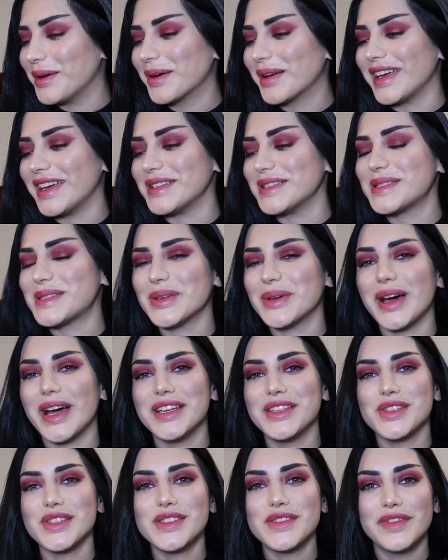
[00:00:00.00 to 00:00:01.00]
Okay, so
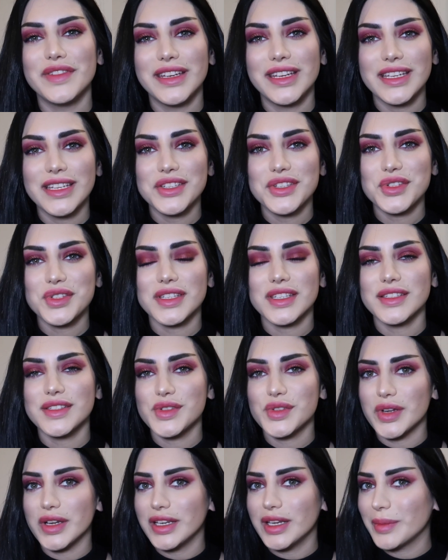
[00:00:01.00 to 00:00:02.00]
I just finished
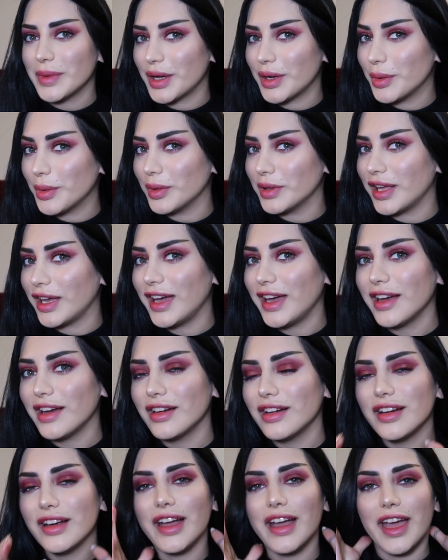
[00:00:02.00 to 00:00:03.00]
straightening my whole
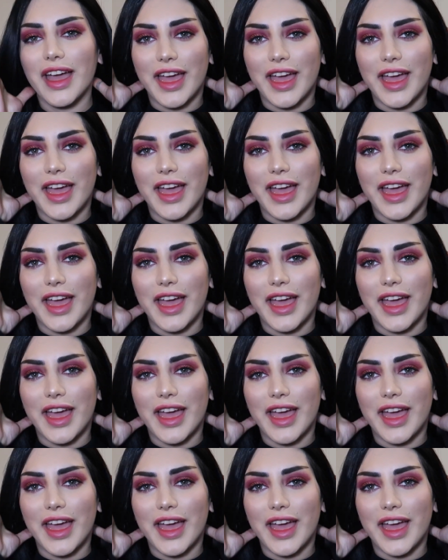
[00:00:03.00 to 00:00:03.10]
hair